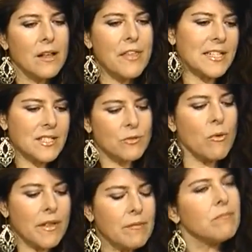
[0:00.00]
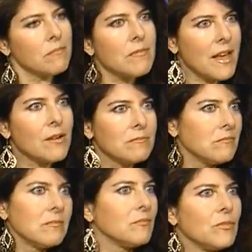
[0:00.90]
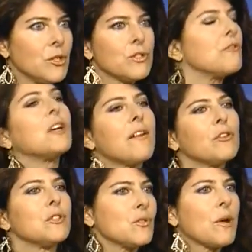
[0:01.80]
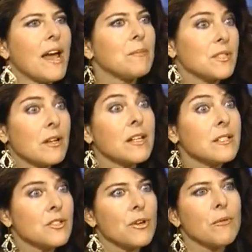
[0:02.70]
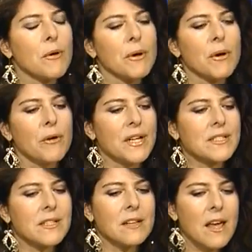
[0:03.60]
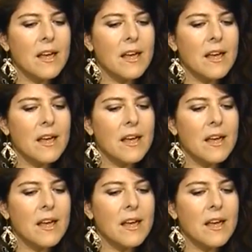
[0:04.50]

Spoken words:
that's the one that sort of governs what happens on Hudson Street where we were arrested.